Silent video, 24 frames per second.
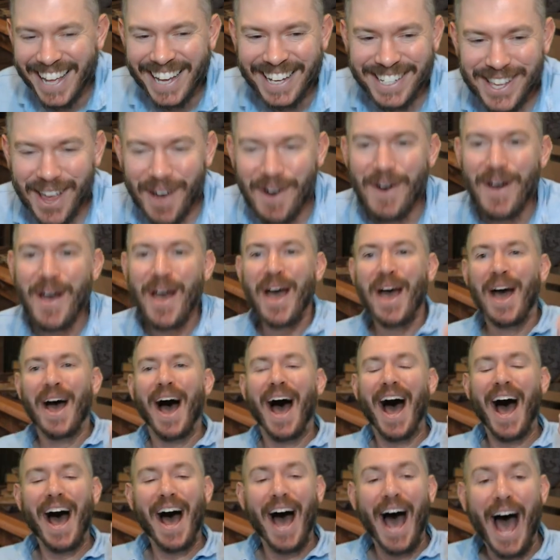so,
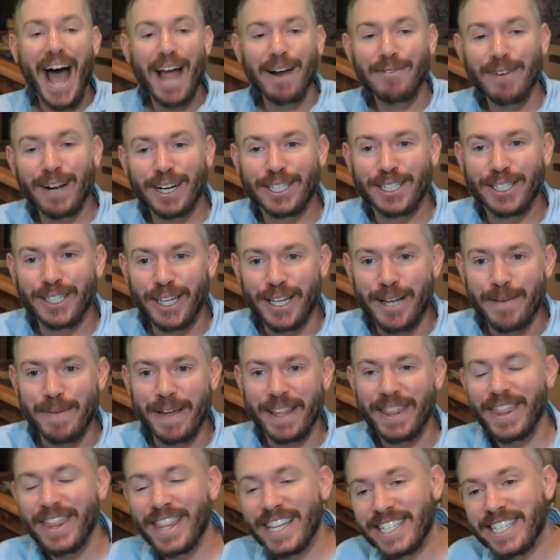uh, Heinrich
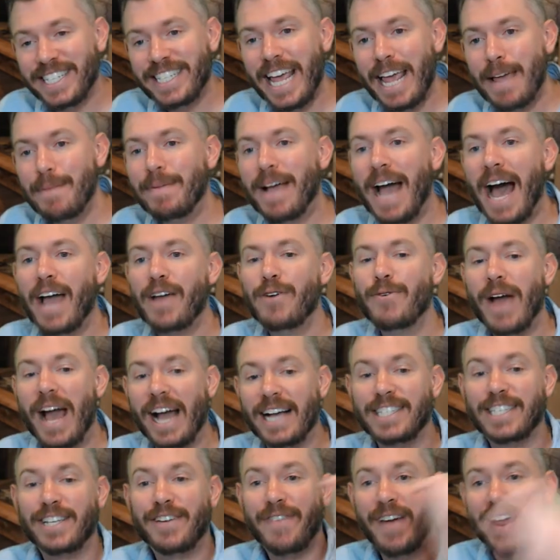Schliemann, the same guy who
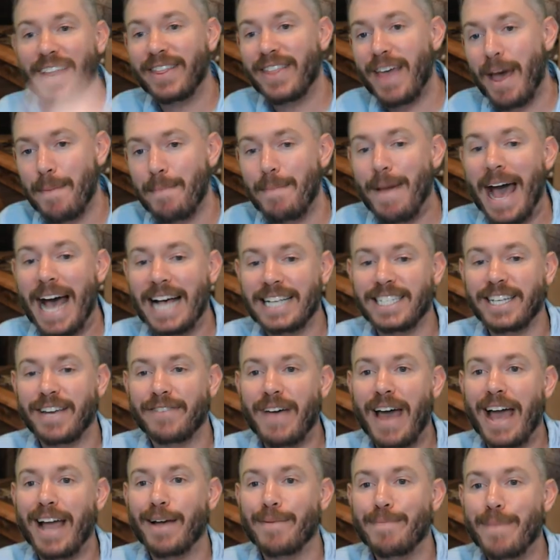excavated that mask of
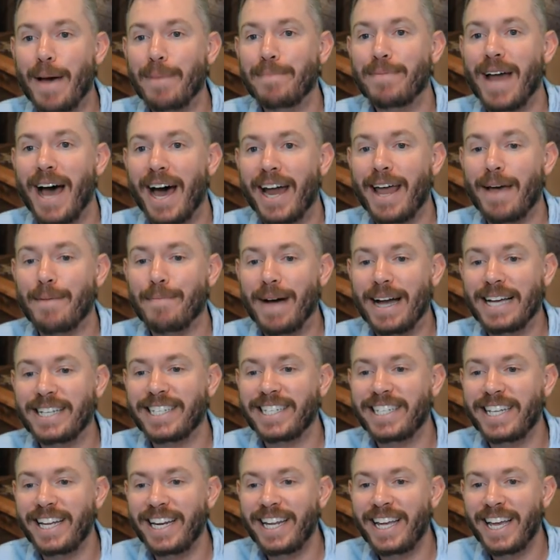Agamemnon at
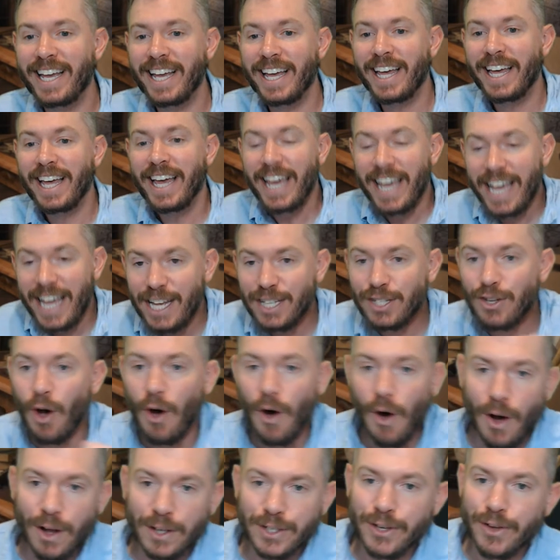Mycenae, he's
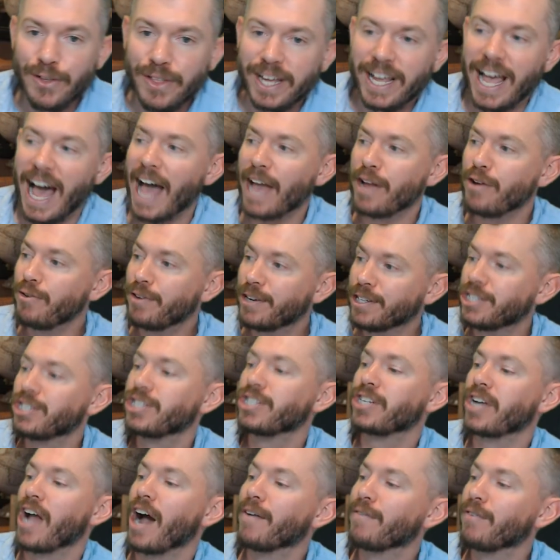also the guy who
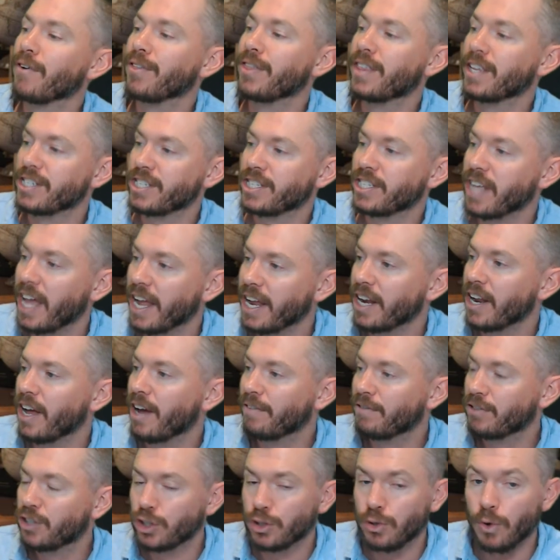discovered the site
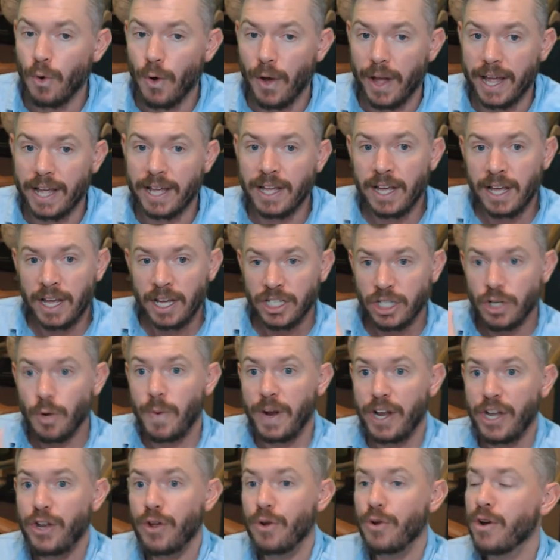of Troy. So, we
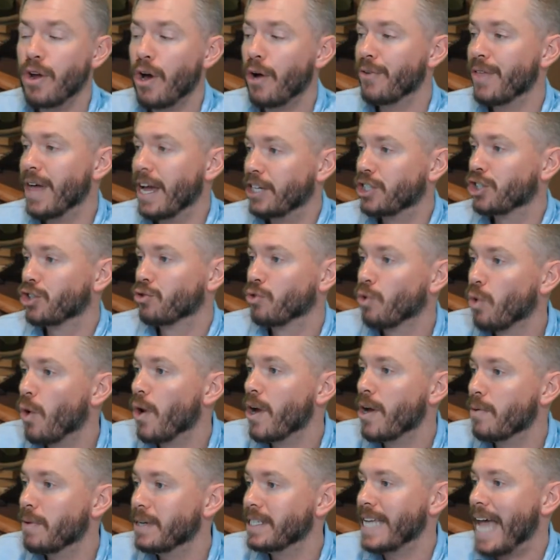do know that Troy
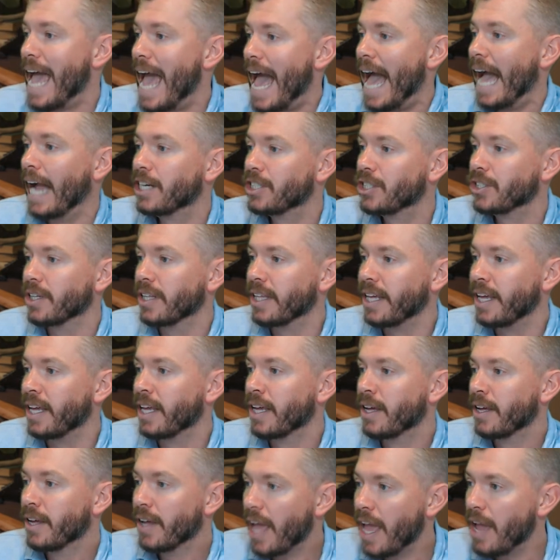was actually
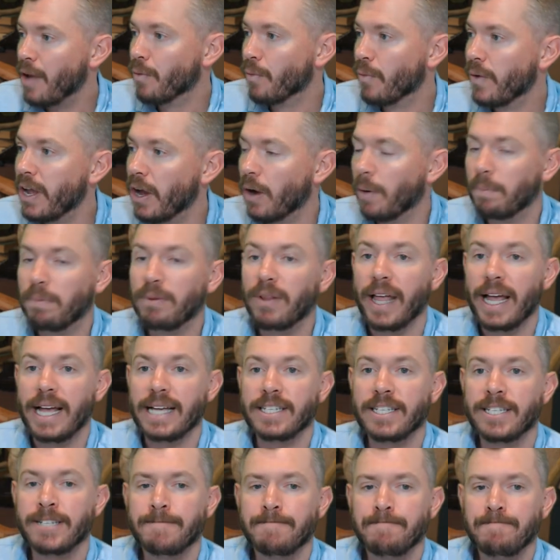a real
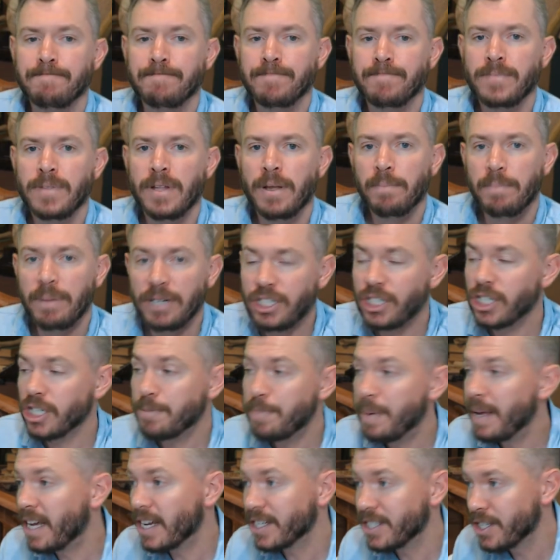place. But just
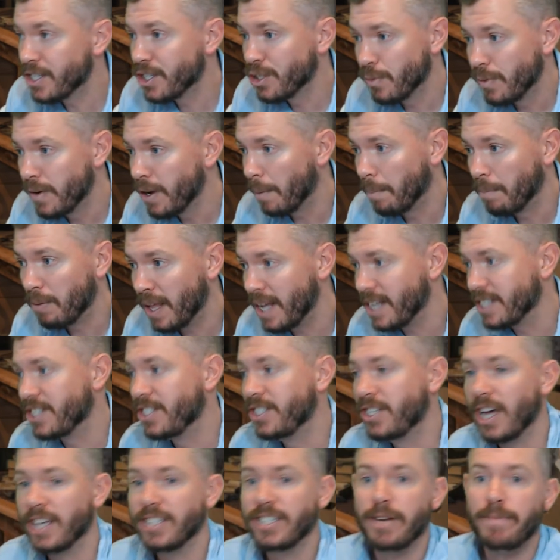because it's a real place
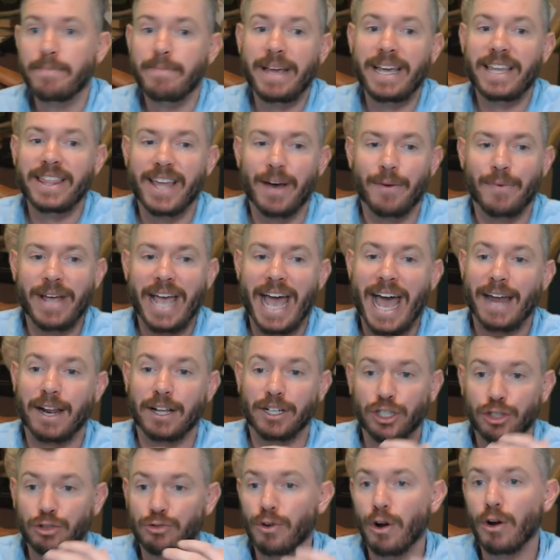doesn't mean that we had a
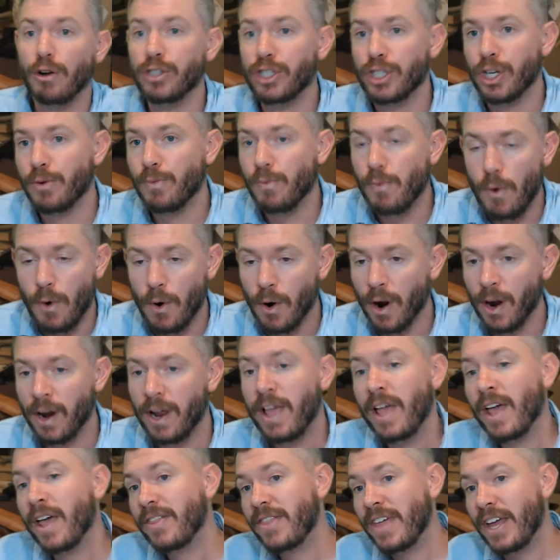Trojan War
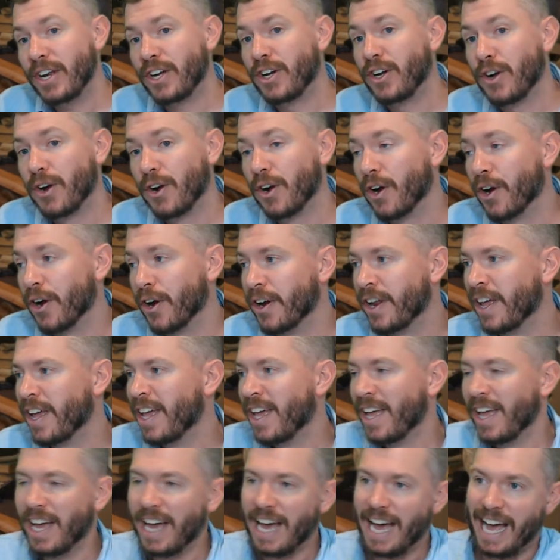that occurred
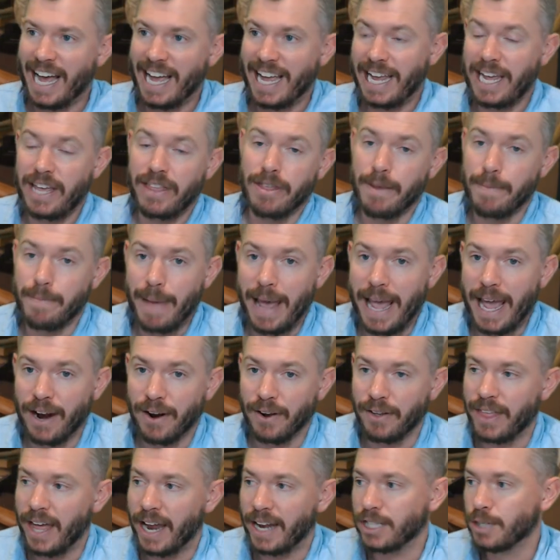uh, in the manner
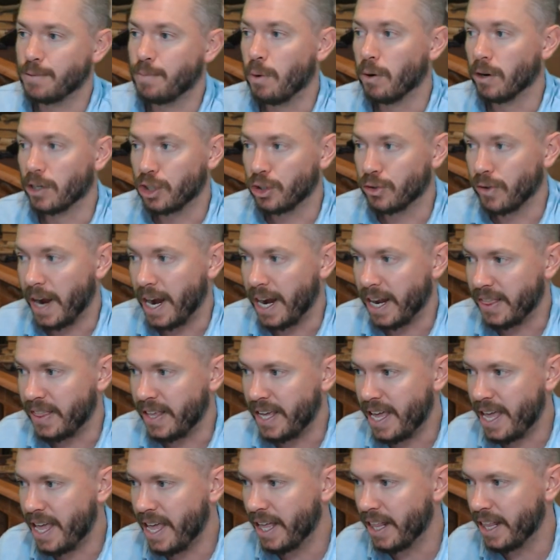that it's portrayed in the
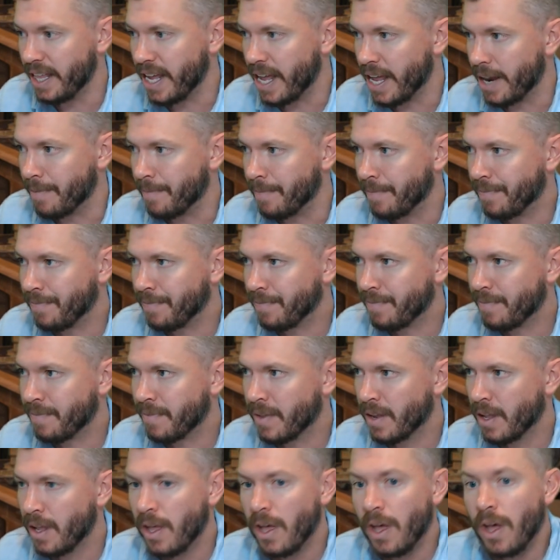Iliad.
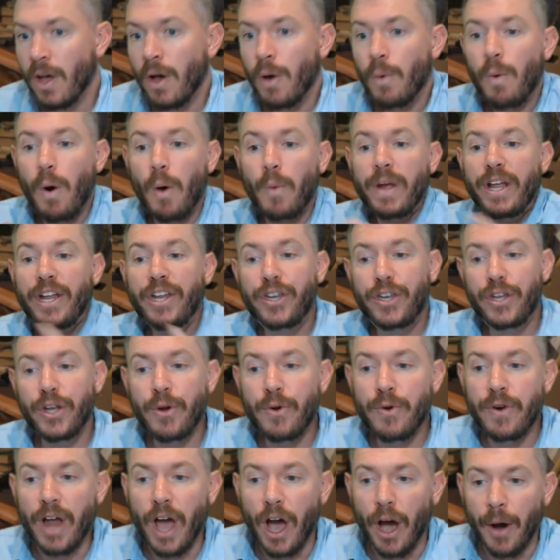What we do
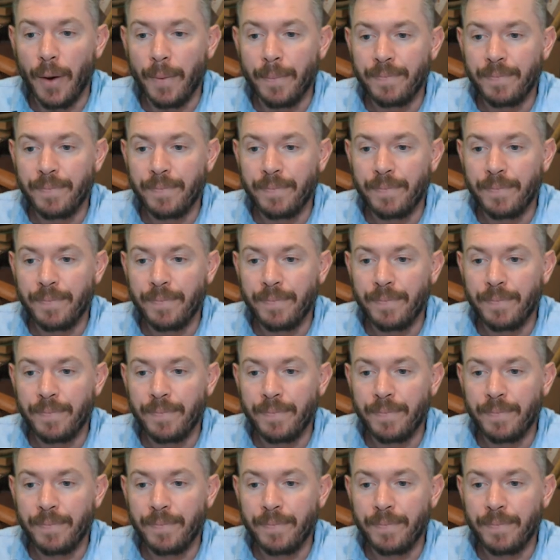know